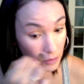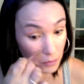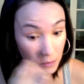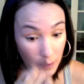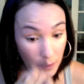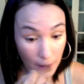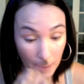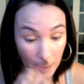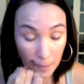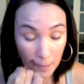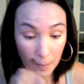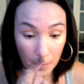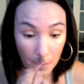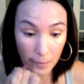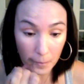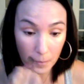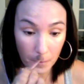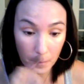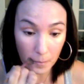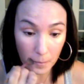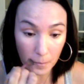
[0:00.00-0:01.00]
routine
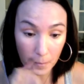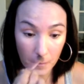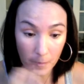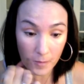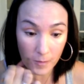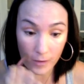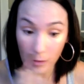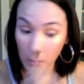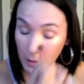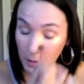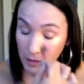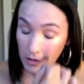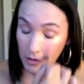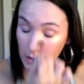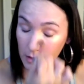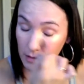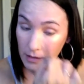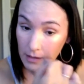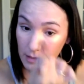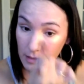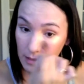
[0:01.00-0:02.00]
so much
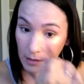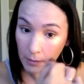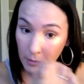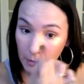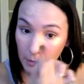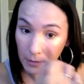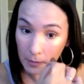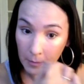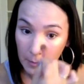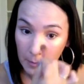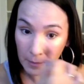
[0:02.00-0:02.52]
since it's summer,